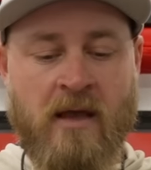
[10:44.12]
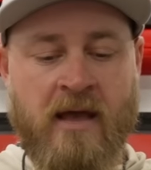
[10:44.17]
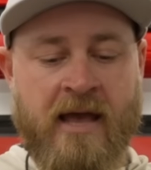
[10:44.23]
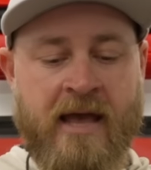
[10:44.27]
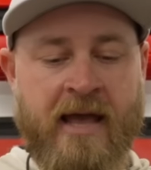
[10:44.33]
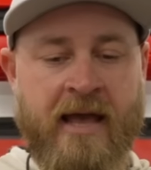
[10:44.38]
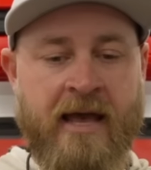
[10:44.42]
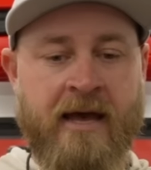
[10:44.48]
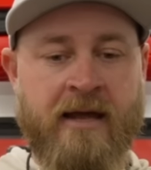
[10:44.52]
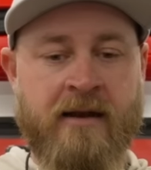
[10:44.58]

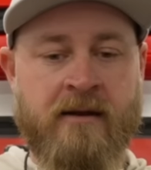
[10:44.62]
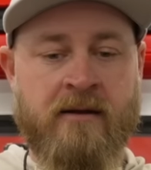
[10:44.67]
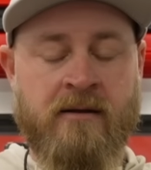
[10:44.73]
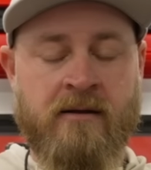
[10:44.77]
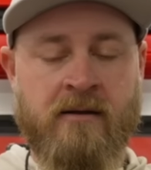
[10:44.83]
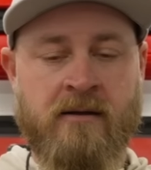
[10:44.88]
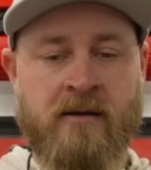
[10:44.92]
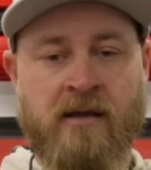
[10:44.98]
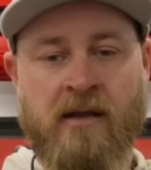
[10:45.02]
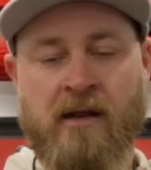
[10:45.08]
and
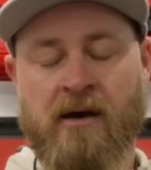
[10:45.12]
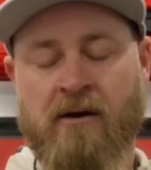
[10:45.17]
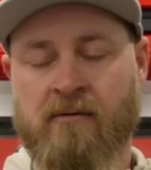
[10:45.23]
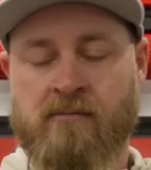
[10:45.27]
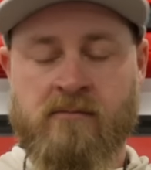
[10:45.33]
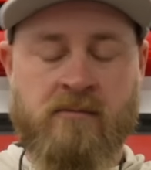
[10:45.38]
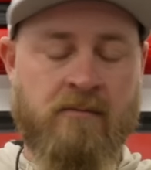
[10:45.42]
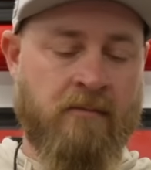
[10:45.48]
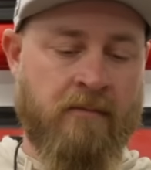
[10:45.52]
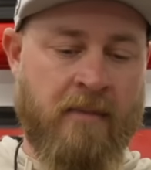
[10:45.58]
you
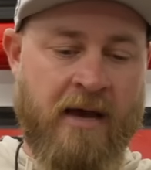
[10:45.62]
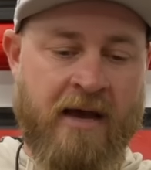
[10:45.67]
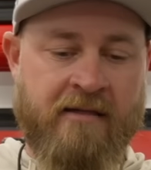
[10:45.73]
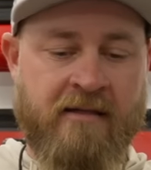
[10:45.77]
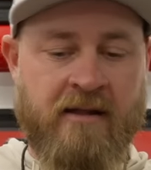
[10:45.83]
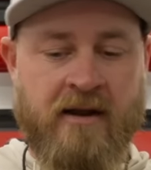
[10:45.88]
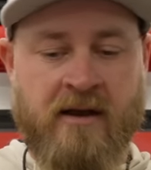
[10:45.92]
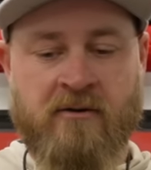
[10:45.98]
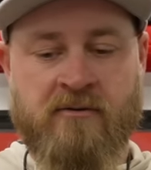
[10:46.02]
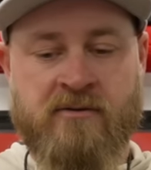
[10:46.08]
know,
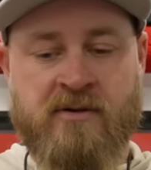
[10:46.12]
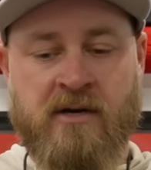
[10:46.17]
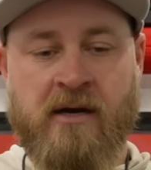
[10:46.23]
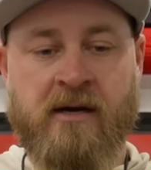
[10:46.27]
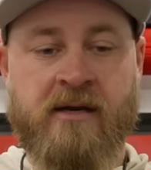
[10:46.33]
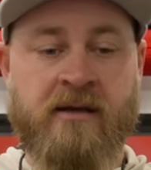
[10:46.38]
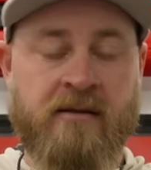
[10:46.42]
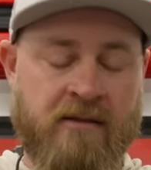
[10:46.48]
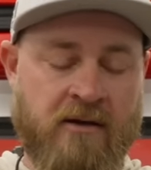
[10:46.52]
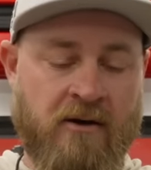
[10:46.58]
Max and I were
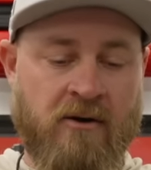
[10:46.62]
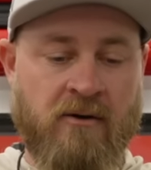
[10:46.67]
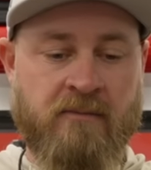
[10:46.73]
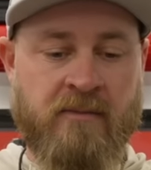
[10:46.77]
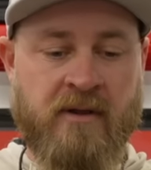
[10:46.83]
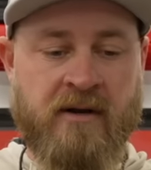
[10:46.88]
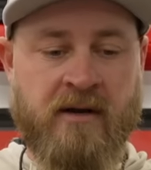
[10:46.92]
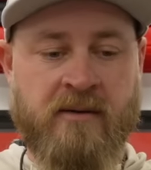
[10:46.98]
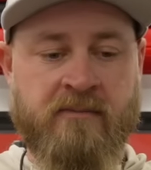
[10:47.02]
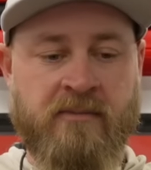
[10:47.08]
talking, telling
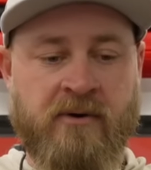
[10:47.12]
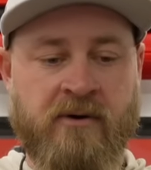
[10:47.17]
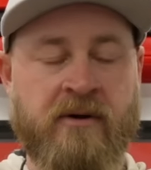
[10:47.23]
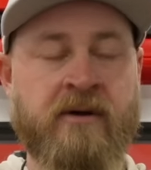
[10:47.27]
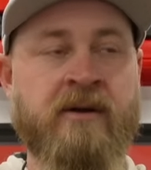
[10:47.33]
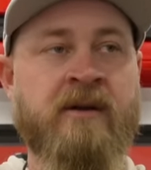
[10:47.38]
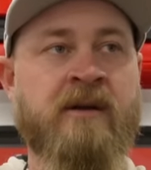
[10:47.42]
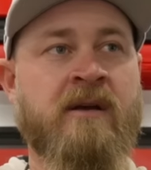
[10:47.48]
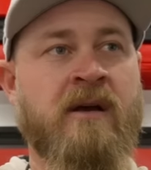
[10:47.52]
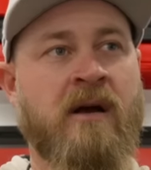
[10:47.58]
him the number.